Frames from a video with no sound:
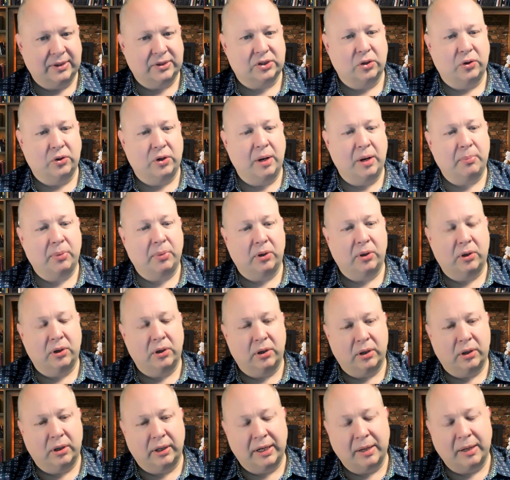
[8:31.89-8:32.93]
So
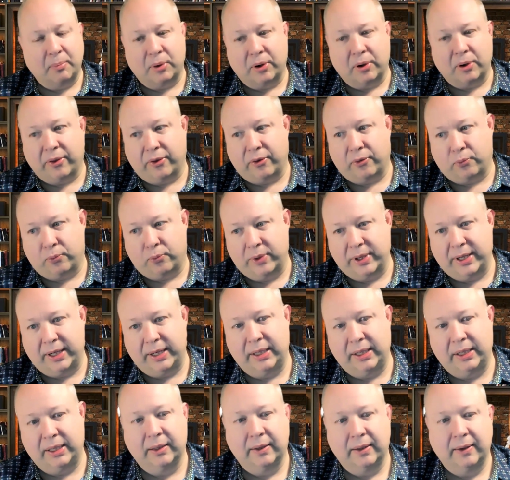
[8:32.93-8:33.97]
number
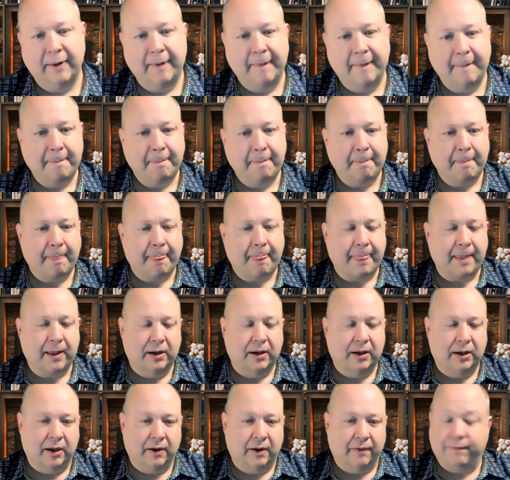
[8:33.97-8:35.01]
three,
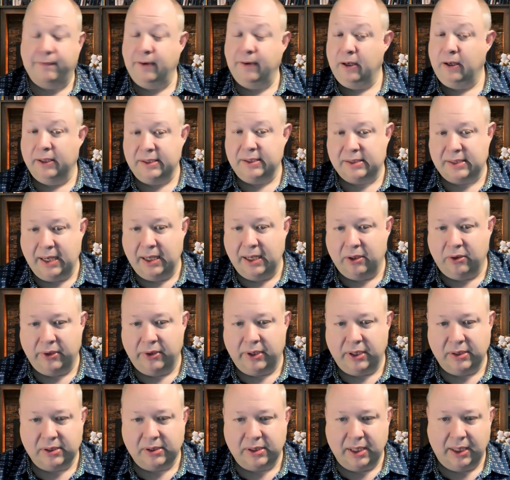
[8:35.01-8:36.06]
fairly standard
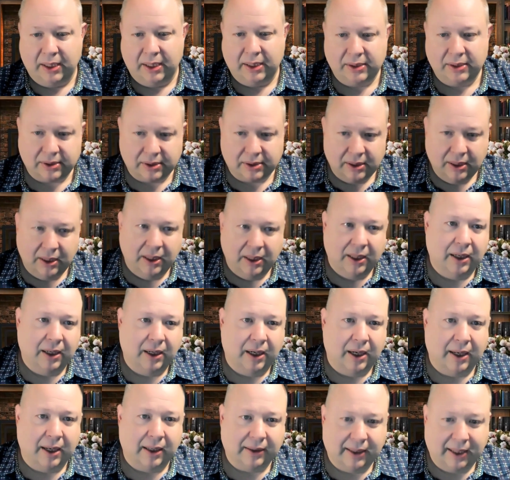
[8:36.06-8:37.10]
these days.
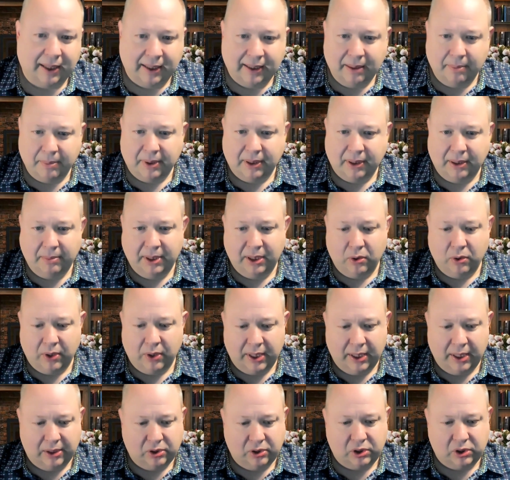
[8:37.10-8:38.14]
And let me go
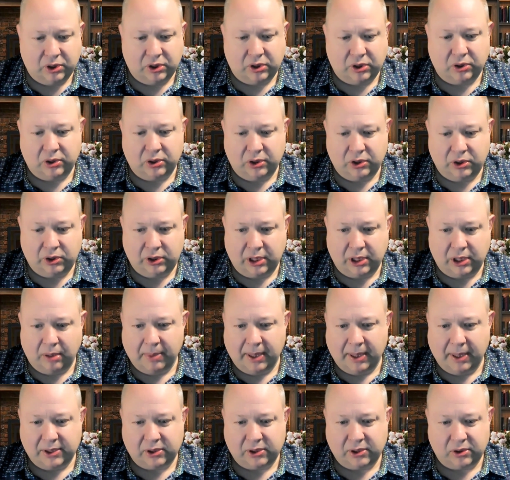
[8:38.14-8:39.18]
ahead and just share
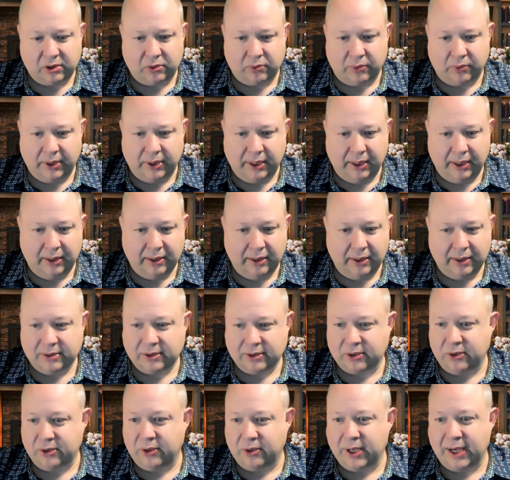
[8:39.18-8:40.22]
my screen
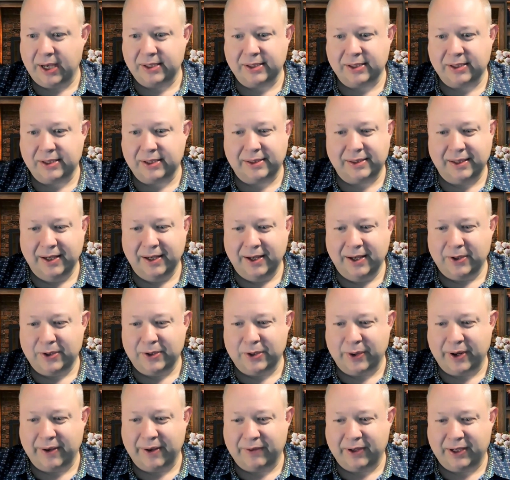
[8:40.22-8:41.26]
so you guys
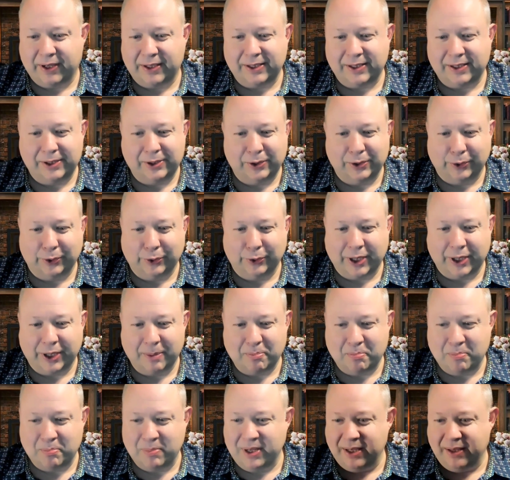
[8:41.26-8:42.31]
don't have to continue to look
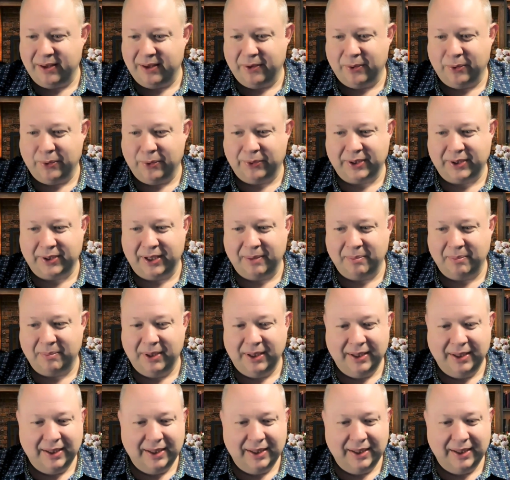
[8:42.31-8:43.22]
at me the whole time.